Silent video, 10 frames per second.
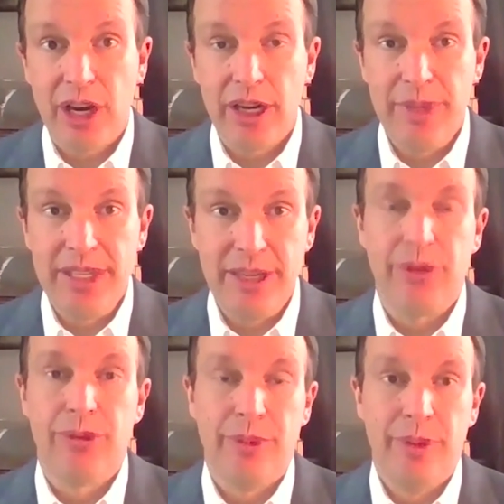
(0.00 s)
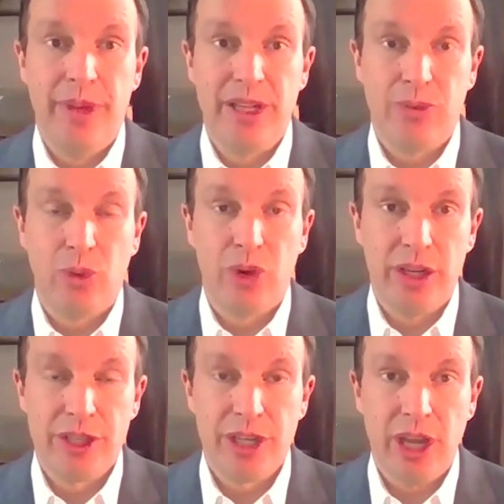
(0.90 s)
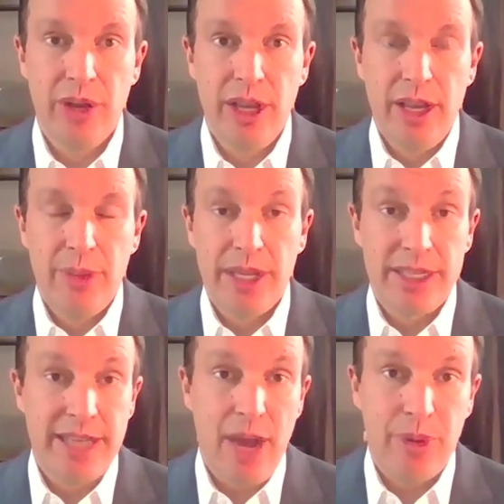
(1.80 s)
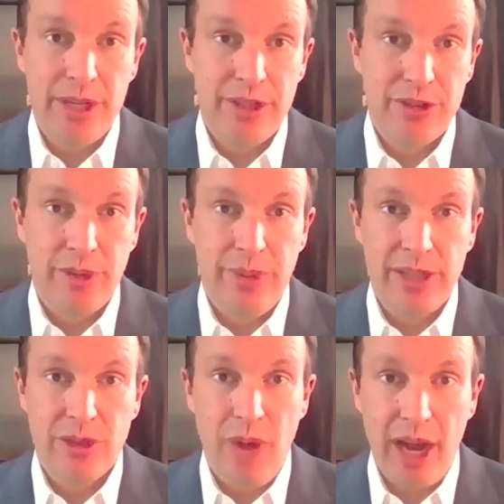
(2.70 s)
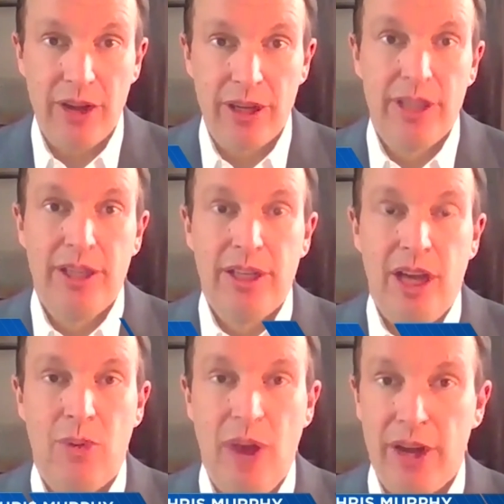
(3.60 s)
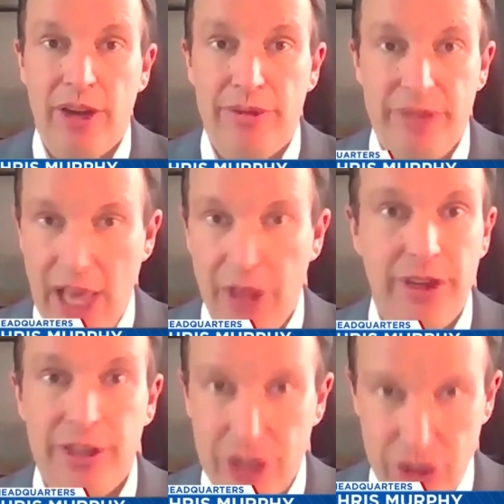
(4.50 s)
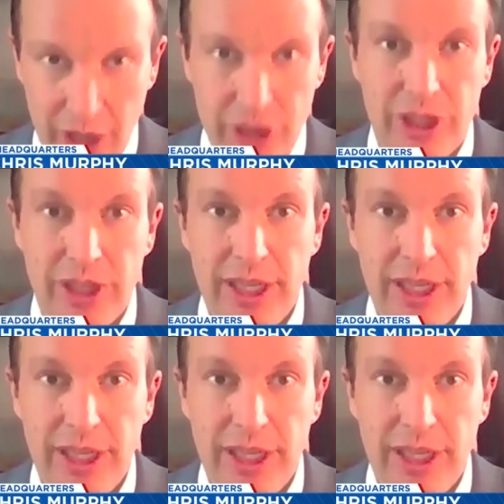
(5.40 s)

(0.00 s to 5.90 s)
going to be different from the debates four years ago because now President Trump has a record a record of death and destruction.